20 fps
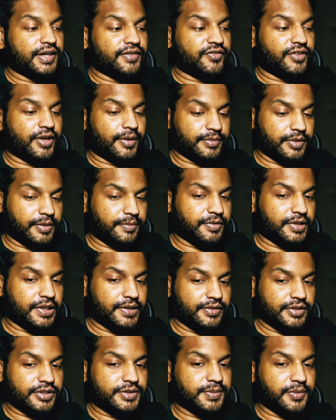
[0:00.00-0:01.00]
From the
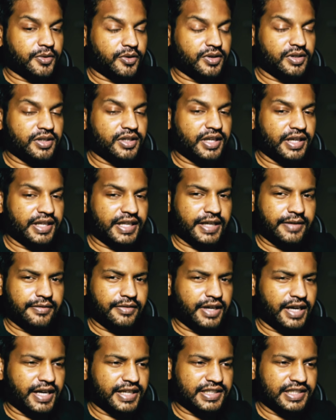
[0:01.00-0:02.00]
previous model, I never
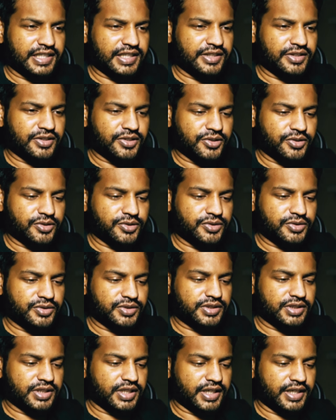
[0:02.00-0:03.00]
actually
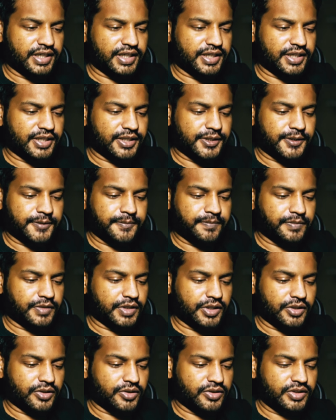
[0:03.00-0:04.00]
used
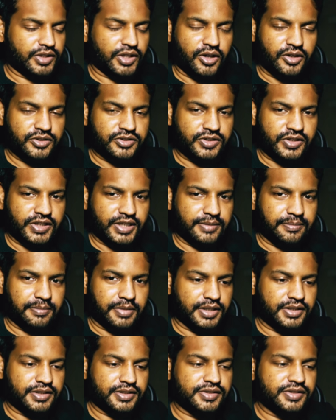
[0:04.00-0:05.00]
the on-screen
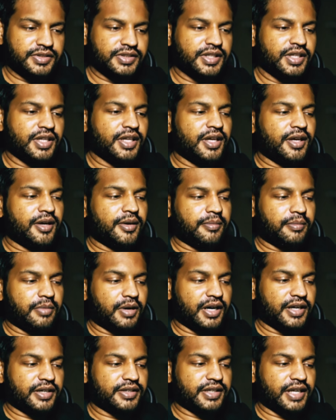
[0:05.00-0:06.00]
buttons,
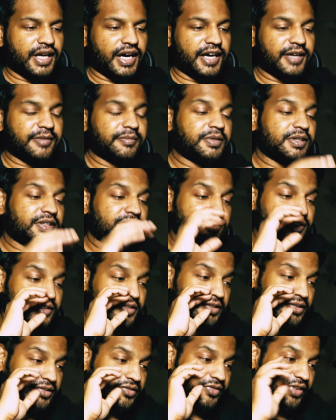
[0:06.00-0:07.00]
but I've been
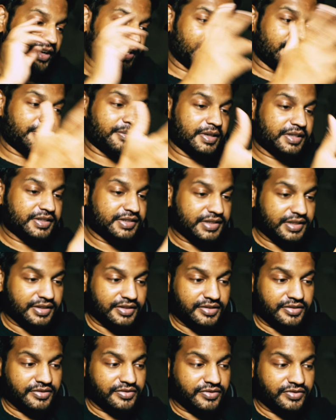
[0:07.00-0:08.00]
finding
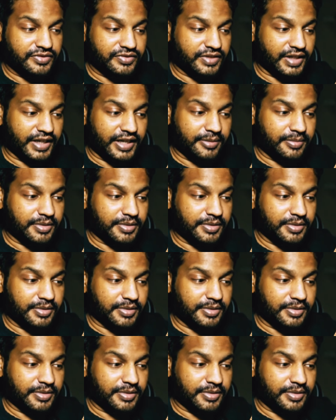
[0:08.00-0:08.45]
myself that I've